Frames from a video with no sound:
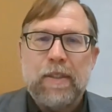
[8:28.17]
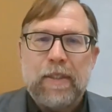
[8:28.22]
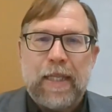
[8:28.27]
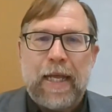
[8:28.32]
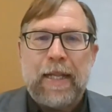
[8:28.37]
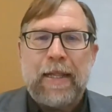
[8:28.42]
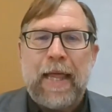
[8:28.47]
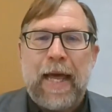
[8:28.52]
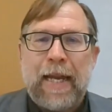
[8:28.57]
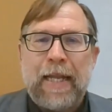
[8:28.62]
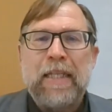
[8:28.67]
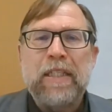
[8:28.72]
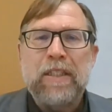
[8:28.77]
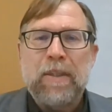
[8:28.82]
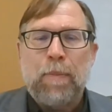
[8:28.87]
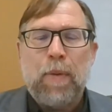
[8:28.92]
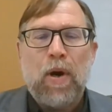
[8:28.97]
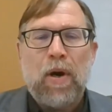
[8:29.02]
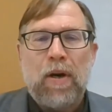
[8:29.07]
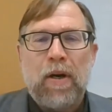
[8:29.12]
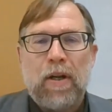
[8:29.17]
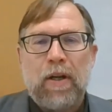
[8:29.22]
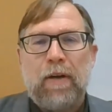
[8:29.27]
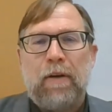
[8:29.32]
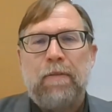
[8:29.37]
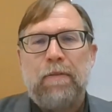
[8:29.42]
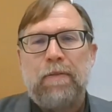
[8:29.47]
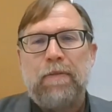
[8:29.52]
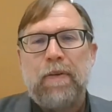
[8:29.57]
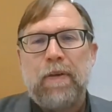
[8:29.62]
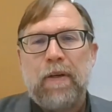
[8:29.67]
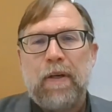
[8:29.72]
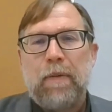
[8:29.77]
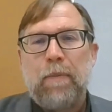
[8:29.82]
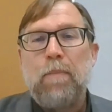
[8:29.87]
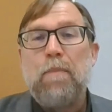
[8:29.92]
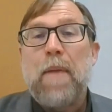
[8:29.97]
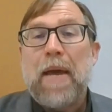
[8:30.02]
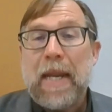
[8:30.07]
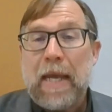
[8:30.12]
that is a part of
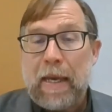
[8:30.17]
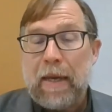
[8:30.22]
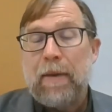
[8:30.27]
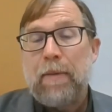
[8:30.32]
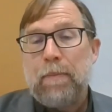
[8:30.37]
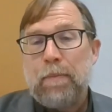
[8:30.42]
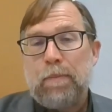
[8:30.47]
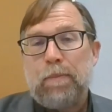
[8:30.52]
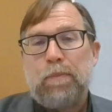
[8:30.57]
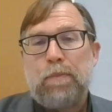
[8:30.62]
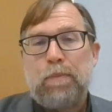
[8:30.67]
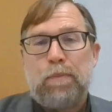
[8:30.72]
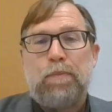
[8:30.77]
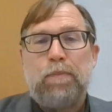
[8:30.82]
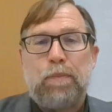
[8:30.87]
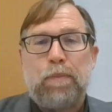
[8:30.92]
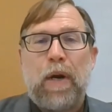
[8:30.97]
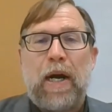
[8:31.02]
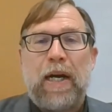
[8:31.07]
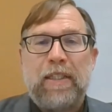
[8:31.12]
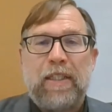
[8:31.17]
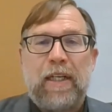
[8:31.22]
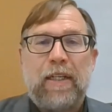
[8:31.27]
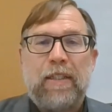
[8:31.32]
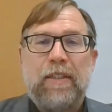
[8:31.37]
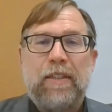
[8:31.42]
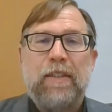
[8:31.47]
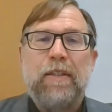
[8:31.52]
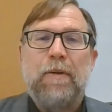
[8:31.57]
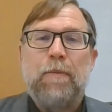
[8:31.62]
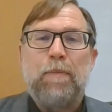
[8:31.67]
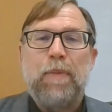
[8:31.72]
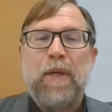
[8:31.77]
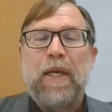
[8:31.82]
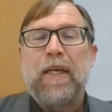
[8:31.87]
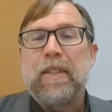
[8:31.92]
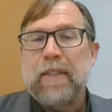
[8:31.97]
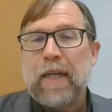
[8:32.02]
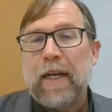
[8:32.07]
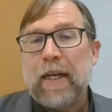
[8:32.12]
many projects,
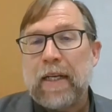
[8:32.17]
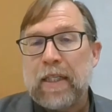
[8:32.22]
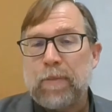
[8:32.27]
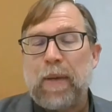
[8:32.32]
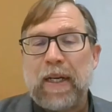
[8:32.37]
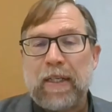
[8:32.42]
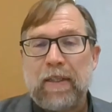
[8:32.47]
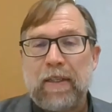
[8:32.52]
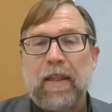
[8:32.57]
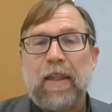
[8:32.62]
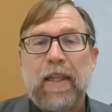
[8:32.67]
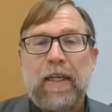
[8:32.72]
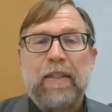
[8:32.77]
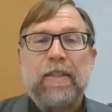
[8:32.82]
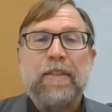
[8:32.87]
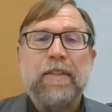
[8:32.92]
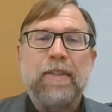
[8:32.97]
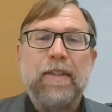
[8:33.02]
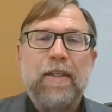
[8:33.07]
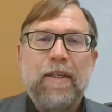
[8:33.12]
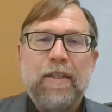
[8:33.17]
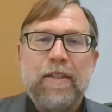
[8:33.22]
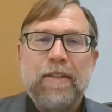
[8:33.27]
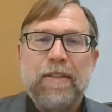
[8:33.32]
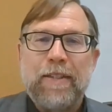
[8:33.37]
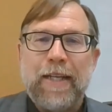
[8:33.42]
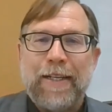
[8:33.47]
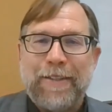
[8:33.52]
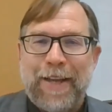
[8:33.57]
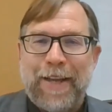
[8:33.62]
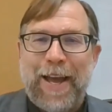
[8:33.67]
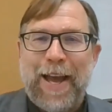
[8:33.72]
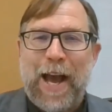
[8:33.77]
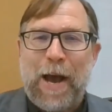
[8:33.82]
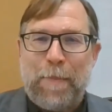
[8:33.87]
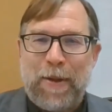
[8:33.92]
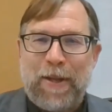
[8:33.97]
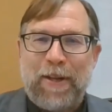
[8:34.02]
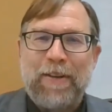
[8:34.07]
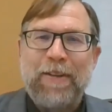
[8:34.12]
because unexpected things tend to
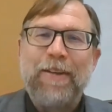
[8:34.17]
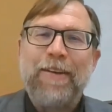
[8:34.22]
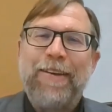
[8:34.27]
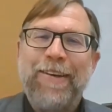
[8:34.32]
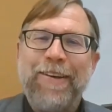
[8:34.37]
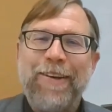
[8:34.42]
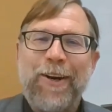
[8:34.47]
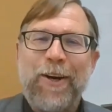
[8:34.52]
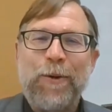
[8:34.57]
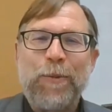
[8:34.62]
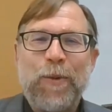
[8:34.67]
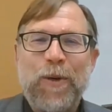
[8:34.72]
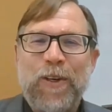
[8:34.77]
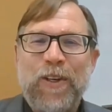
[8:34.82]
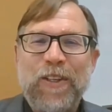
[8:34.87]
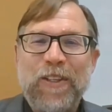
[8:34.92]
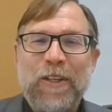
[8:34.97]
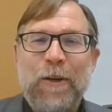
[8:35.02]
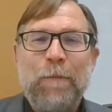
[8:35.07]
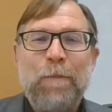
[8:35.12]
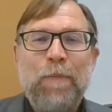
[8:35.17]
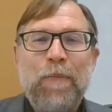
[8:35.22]
happen in our world.